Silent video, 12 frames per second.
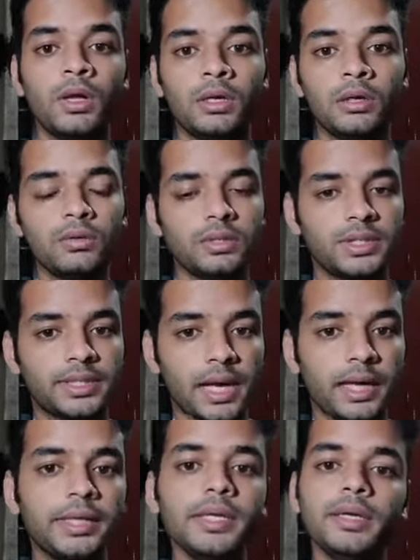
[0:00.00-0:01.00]
Now,
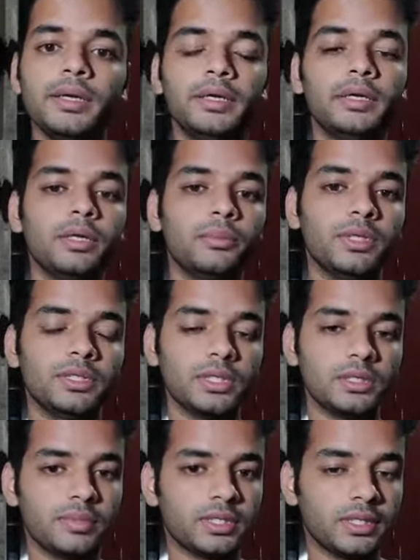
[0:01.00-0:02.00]
static indeterminacy
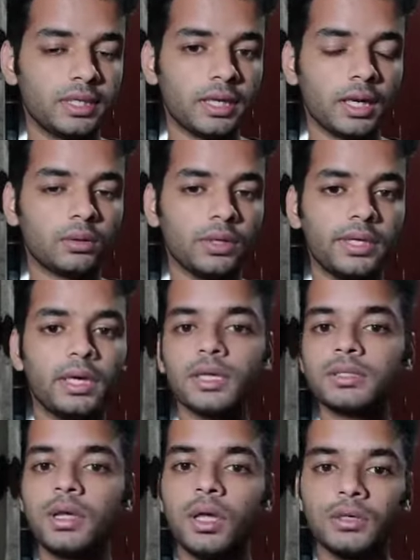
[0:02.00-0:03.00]
is basically calculated
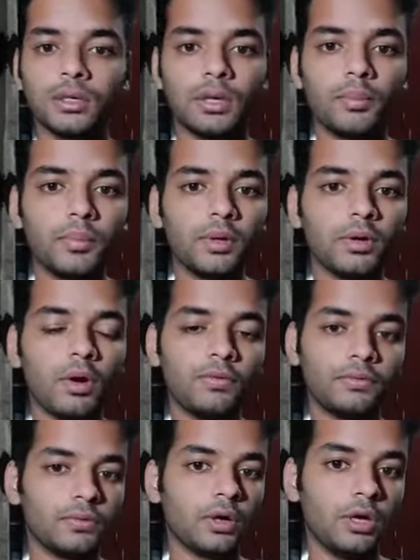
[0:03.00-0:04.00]
as number
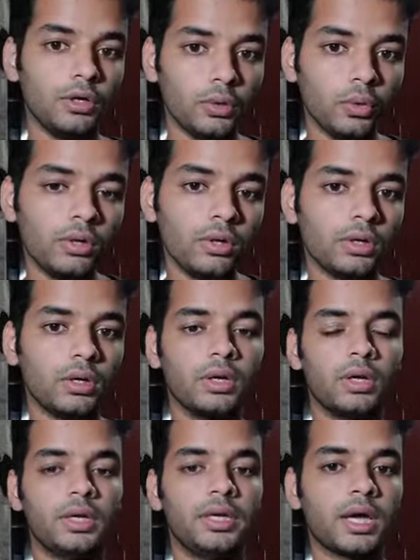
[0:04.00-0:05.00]
of unknown
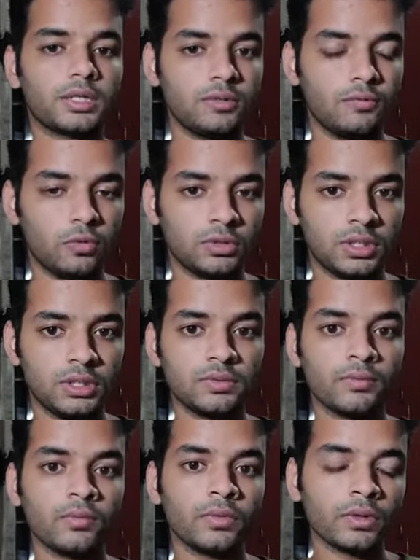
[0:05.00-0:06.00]
reaction forces
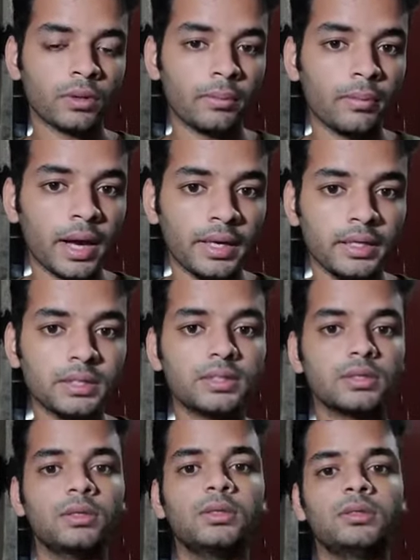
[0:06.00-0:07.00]

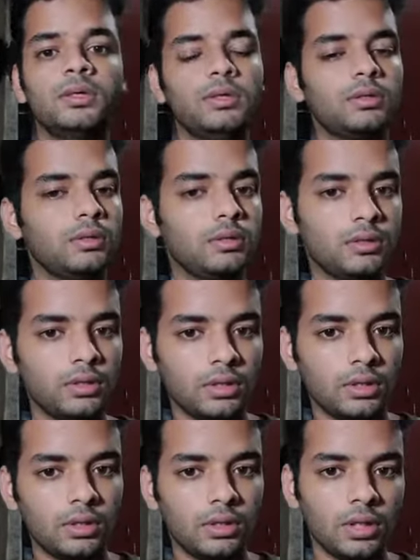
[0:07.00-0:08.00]
minus the
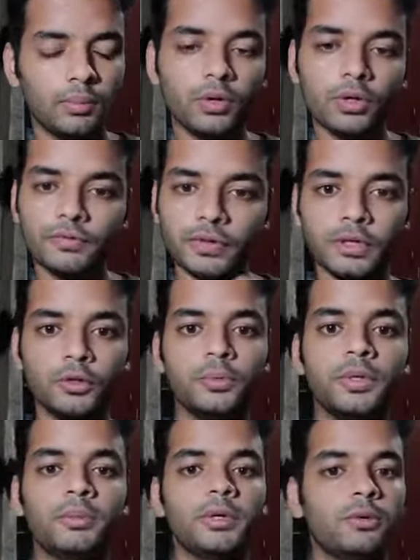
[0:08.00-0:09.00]
number of
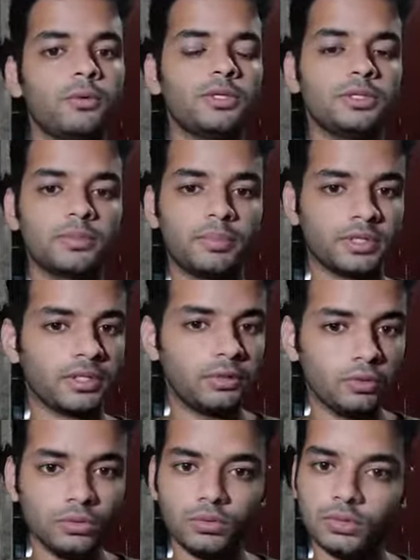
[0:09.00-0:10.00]
equilibrium equations
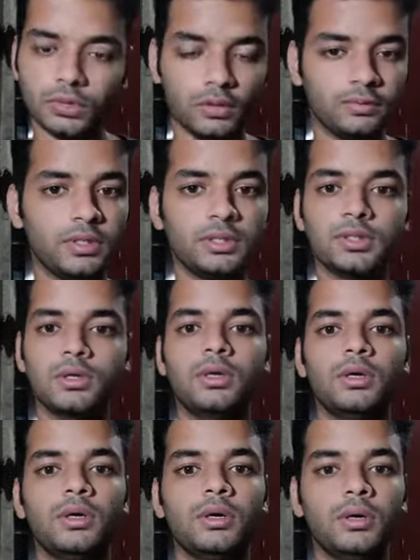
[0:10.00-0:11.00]
present to solve this
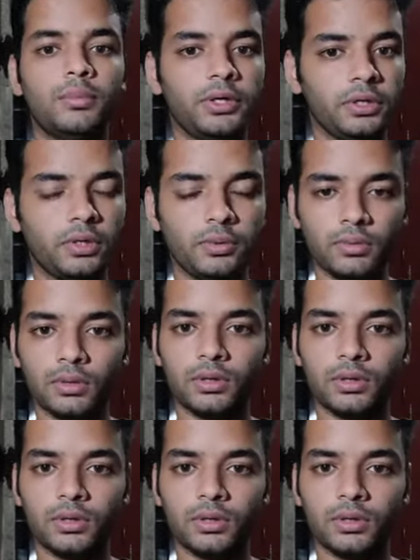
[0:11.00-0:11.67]
particular